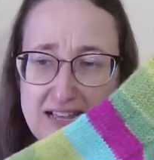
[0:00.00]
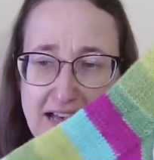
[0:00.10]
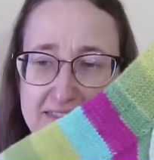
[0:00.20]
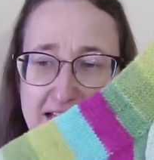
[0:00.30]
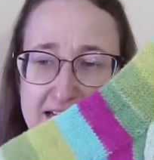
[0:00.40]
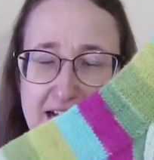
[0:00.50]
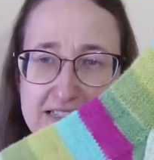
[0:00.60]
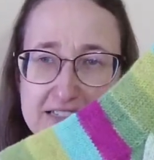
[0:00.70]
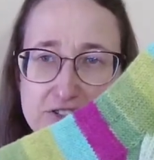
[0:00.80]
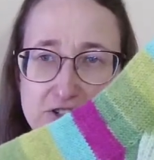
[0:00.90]
And then I
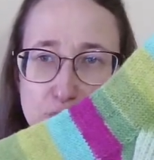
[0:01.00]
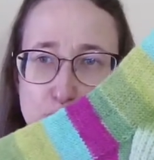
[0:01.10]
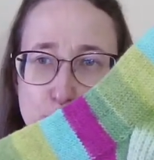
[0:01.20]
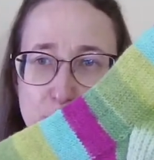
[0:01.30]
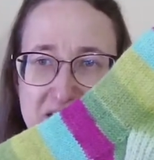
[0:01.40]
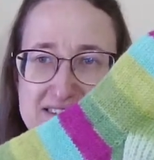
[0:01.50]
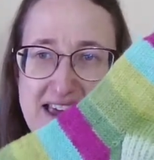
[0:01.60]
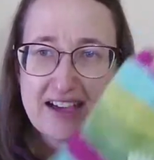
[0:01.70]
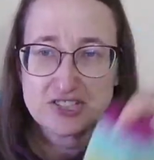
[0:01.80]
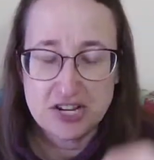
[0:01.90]
need to go through my
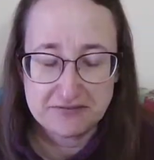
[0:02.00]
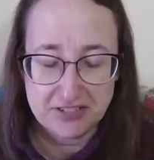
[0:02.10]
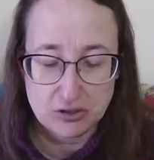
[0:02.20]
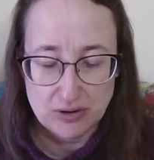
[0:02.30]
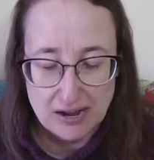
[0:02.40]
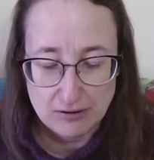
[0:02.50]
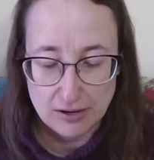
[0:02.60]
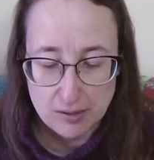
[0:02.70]
stash and figure out